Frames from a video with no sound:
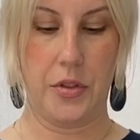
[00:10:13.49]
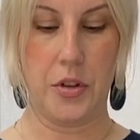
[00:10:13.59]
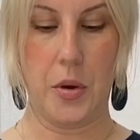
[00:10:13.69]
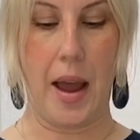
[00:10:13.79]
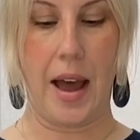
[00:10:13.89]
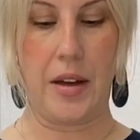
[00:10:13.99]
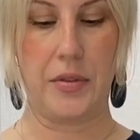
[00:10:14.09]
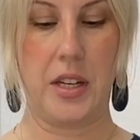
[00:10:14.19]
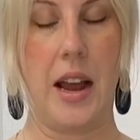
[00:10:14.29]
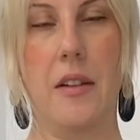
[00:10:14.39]
You have
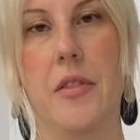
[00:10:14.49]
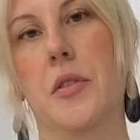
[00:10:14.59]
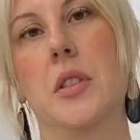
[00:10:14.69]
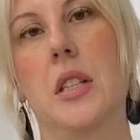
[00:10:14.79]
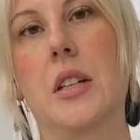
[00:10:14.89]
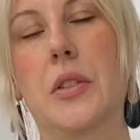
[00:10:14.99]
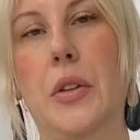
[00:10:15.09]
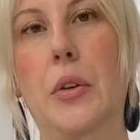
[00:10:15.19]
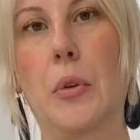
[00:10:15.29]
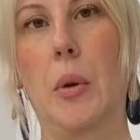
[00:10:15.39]
to have those things
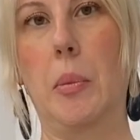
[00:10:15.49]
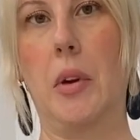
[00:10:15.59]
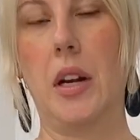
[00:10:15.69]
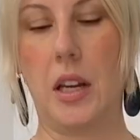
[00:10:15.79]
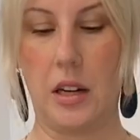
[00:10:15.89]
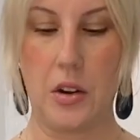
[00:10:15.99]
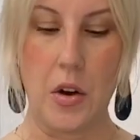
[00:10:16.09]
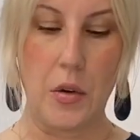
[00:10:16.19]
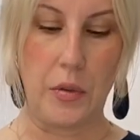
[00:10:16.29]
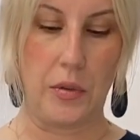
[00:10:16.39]

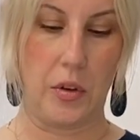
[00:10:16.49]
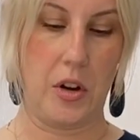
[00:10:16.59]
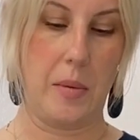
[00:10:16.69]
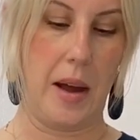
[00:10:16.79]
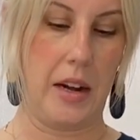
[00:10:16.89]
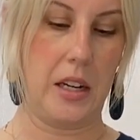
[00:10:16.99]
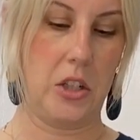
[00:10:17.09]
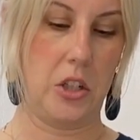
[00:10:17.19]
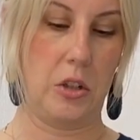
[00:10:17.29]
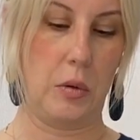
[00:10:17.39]
incorporated for your body
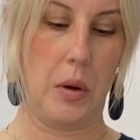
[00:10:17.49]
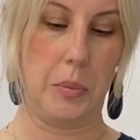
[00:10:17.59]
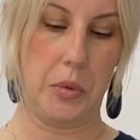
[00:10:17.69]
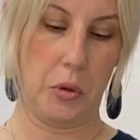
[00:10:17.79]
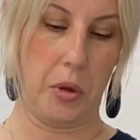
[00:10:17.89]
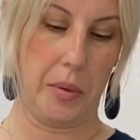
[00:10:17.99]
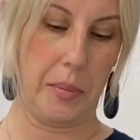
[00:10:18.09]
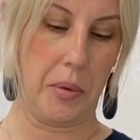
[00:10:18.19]
to absorb it